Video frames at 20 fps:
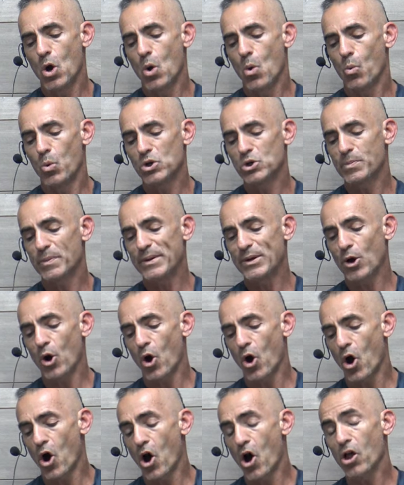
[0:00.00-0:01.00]
which we
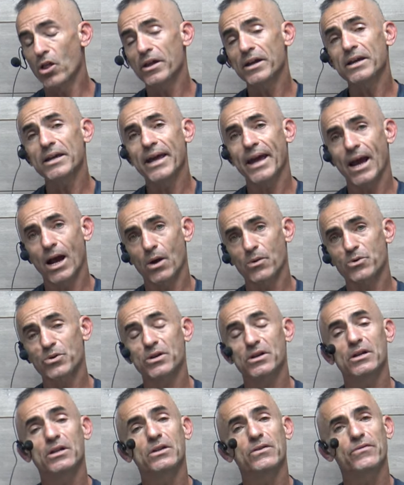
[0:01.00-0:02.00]
all
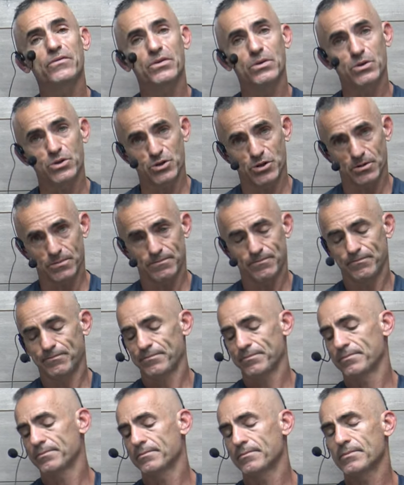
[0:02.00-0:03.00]
encountered in the future."
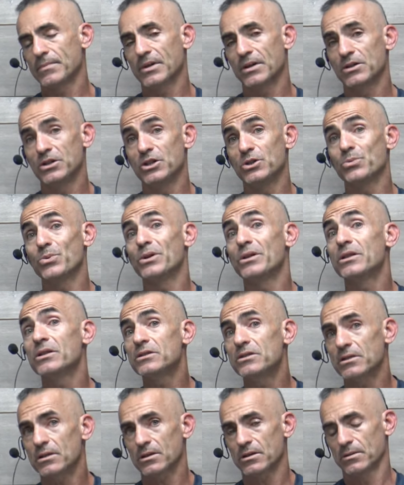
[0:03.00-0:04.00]
She's
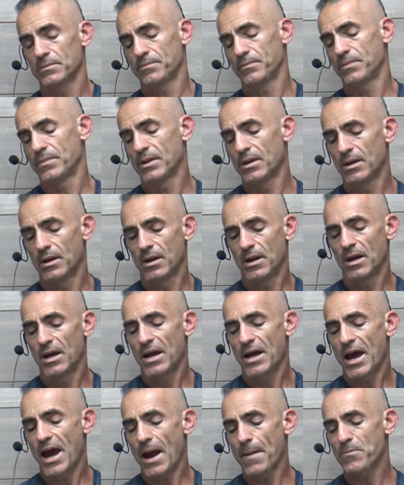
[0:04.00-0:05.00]
realistic.
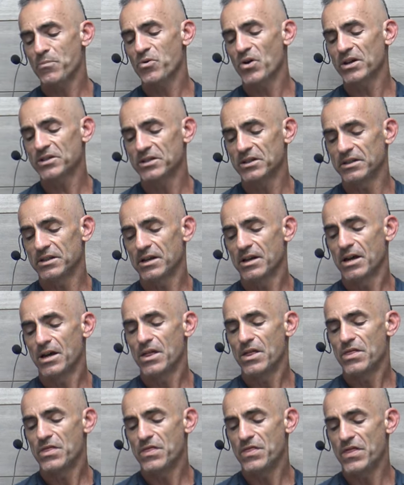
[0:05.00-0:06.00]
"At present,
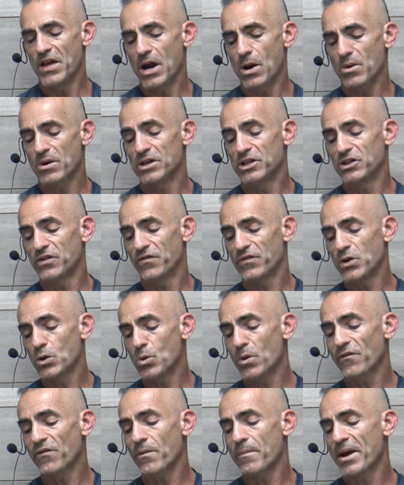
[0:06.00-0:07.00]
there is few
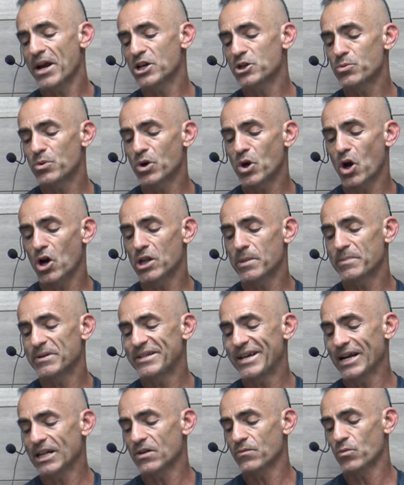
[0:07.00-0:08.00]
information regarding the
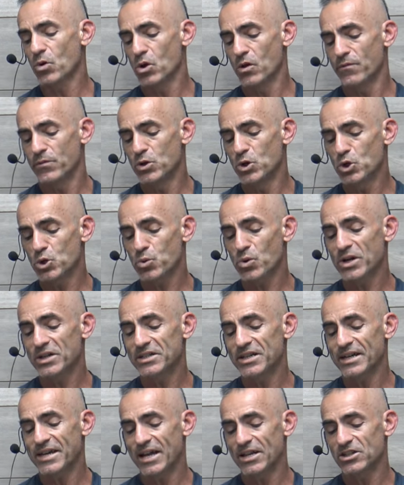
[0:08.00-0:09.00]
protective role of nutrients
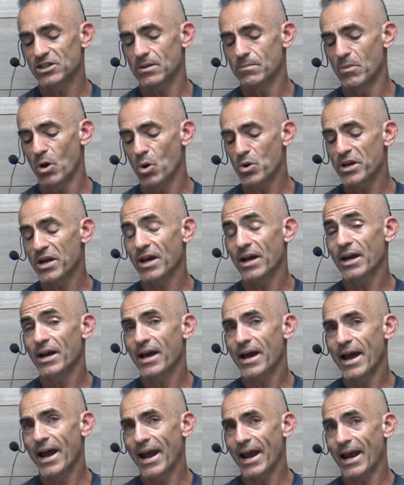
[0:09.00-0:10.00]
against pneumonia
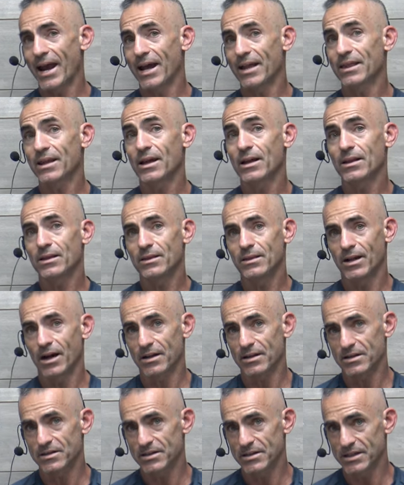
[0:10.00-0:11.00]
and
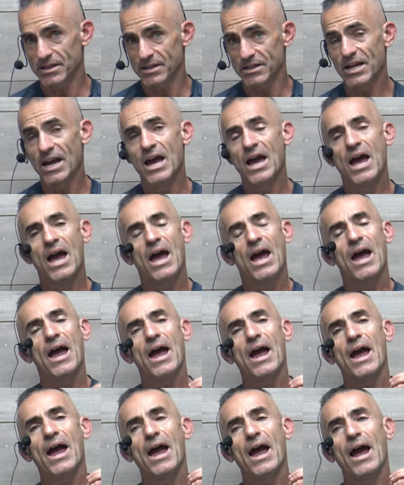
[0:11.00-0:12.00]
lung disease."
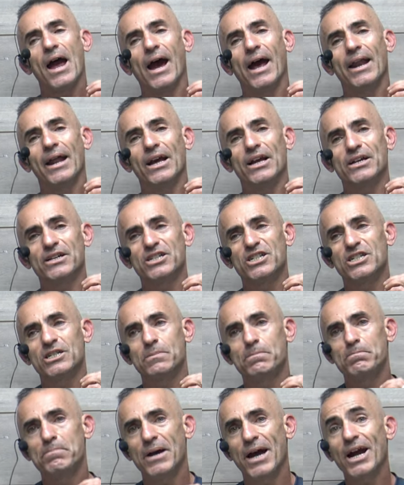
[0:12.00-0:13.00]
And I
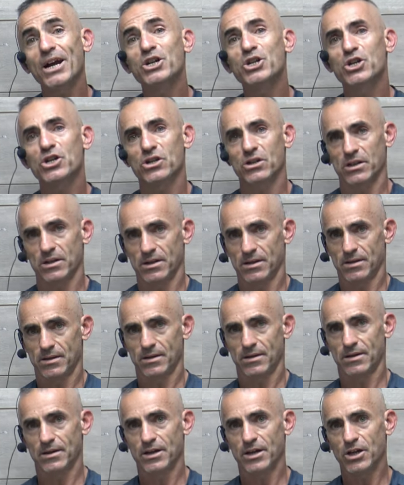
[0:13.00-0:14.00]
especially
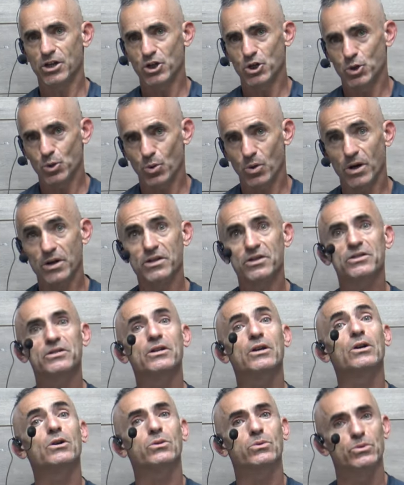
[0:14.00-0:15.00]
enjoy this
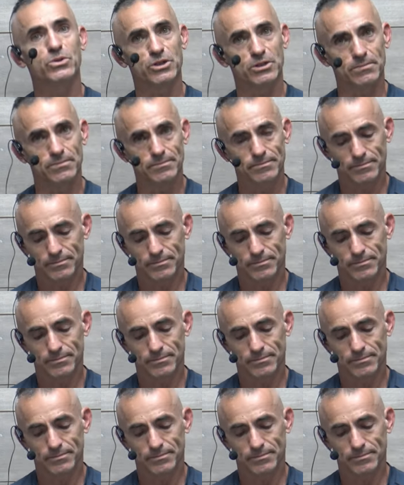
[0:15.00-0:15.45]
conclusion.